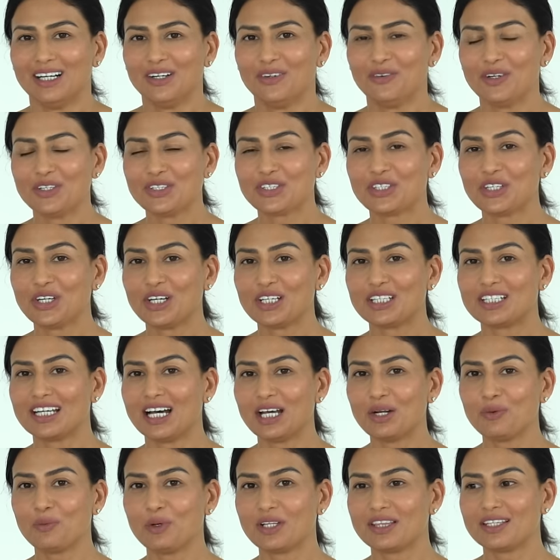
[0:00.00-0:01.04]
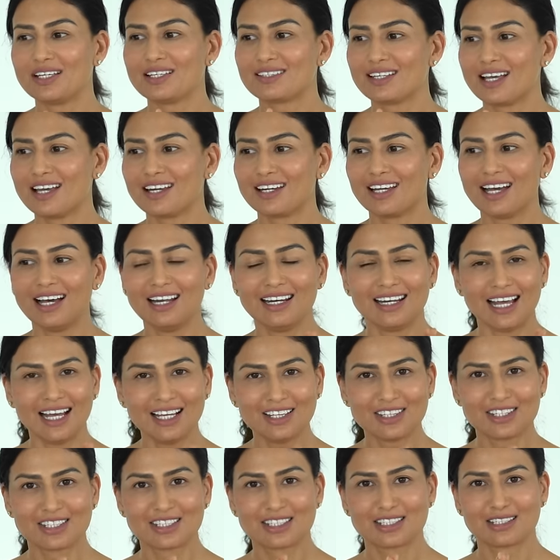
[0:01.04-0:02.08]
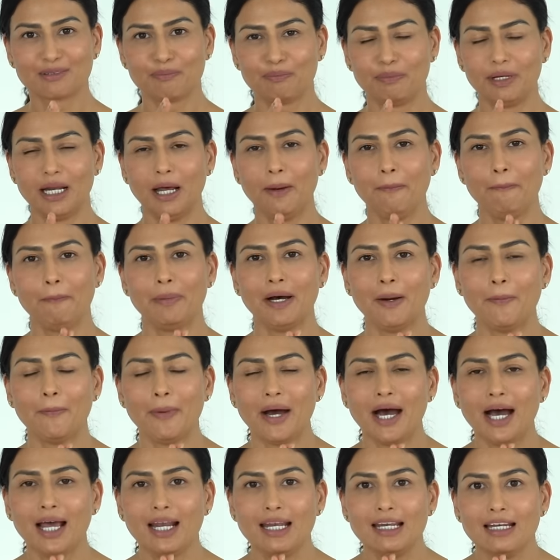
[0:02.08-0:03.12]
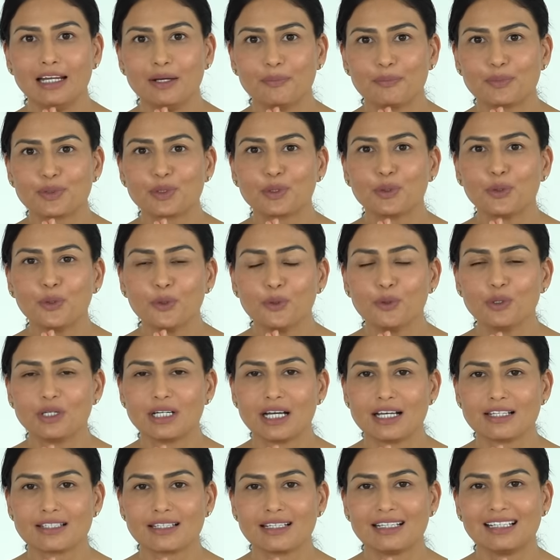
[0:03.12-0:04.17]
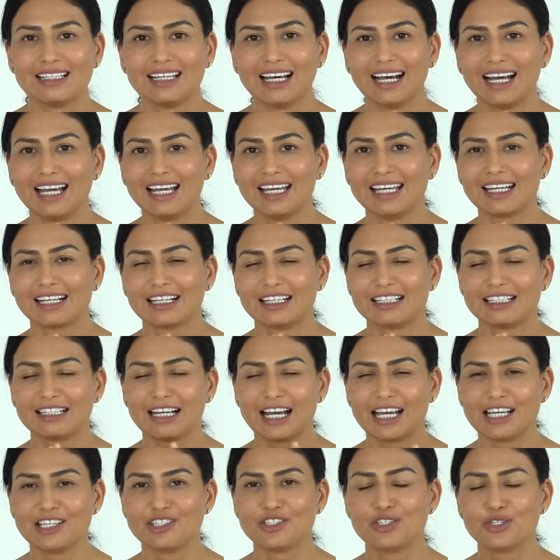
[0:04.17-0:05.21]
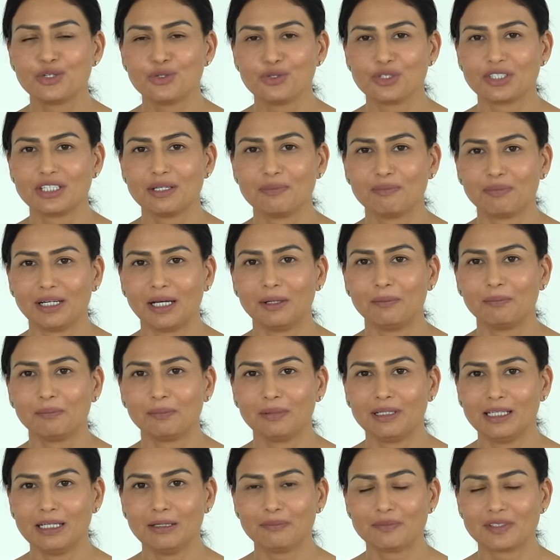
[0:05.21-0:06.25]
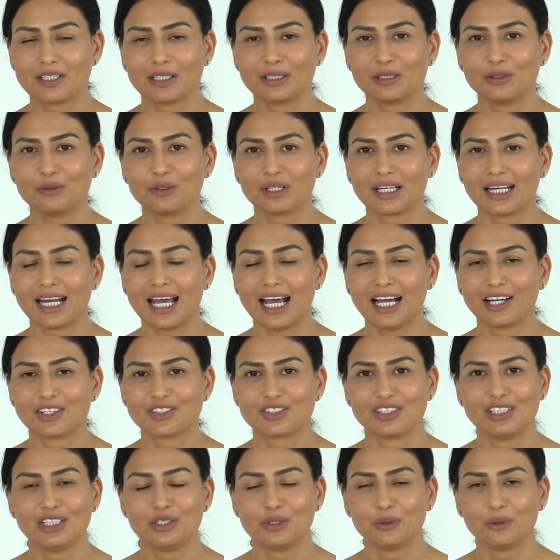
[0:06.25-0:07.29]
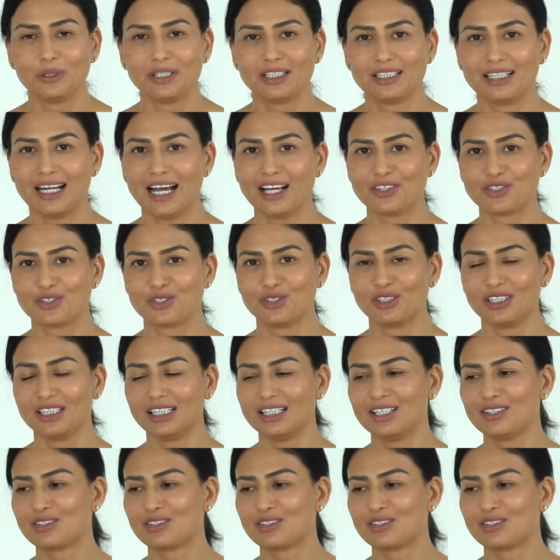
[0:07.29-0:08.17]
Once you're done with this area, let's plump up our lips. Who doesn't like a nice juicy plump lips? And you can actually do it naturally.